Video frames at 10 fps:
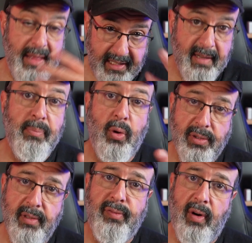That's
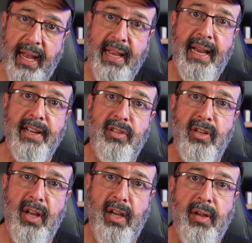important for AI to
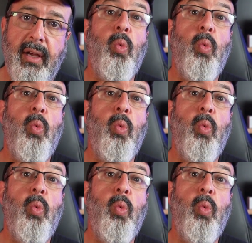know.